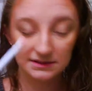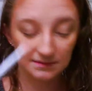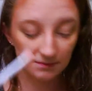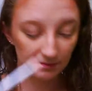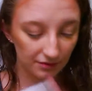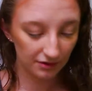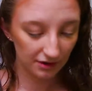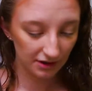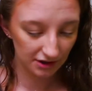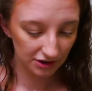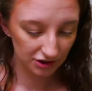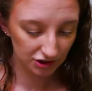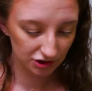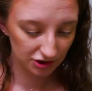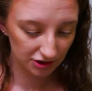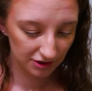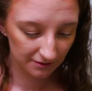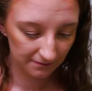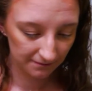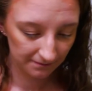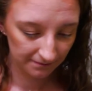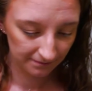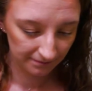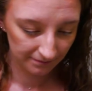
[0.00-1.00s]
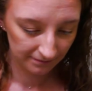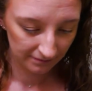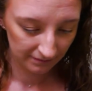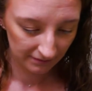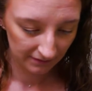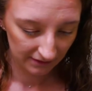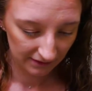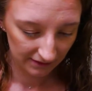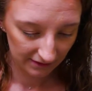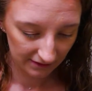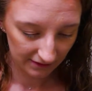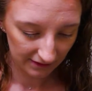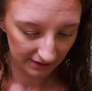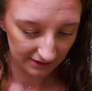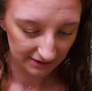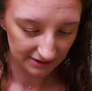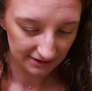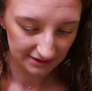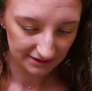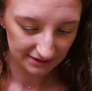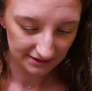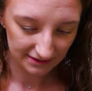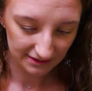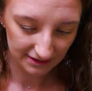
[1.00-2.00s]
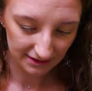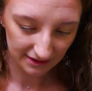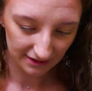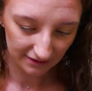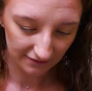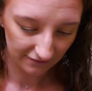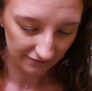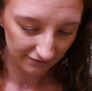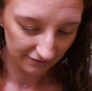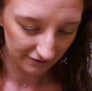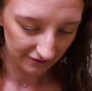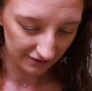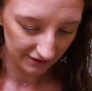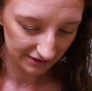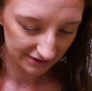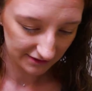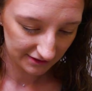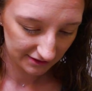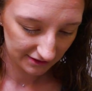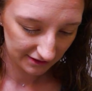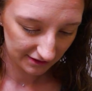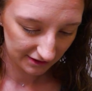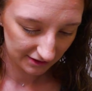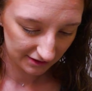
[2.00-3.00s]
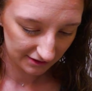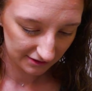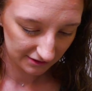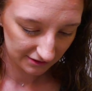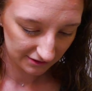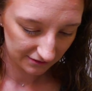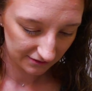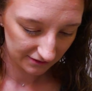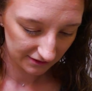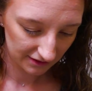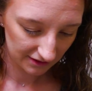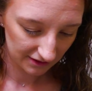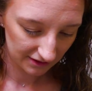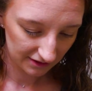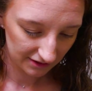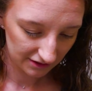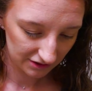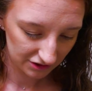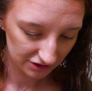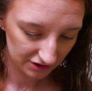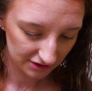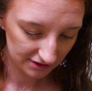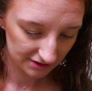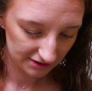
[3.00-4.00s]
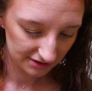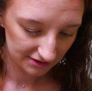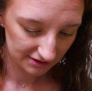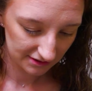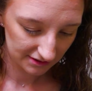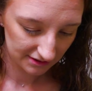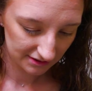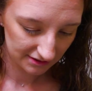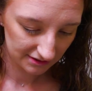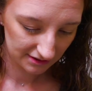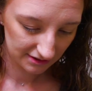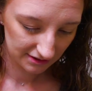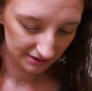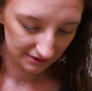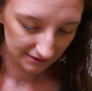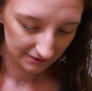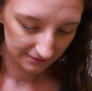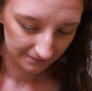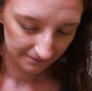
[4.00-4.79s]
this brush and see if this can do it any justice.